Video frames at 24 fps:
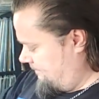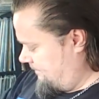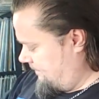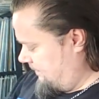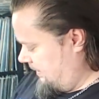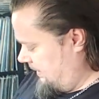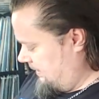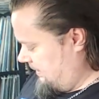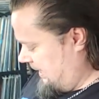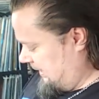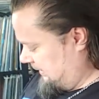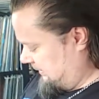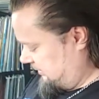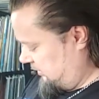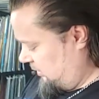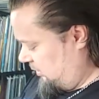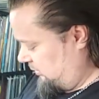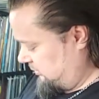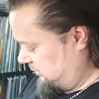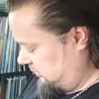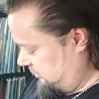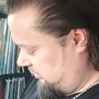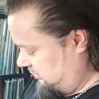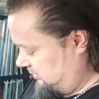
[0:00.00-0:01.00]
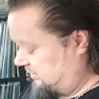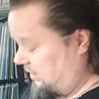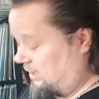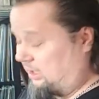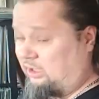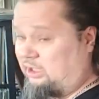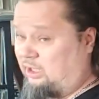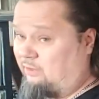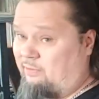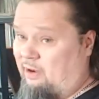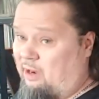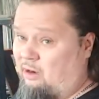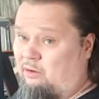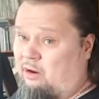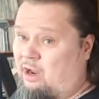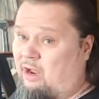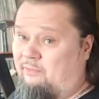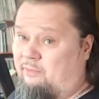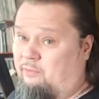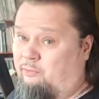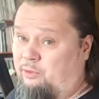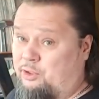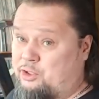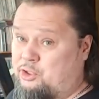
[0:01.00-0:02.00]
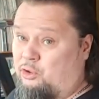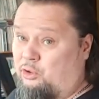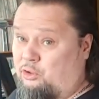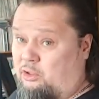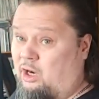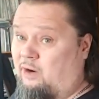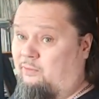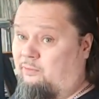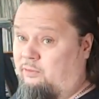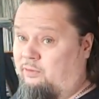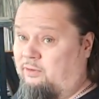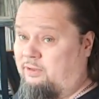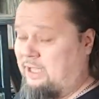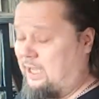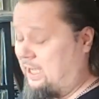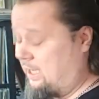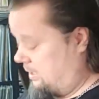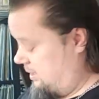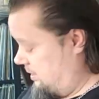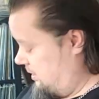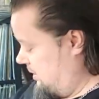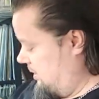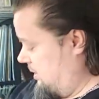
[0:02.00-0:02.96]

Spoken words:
And that's also the second cover. I don't have the original cover of that.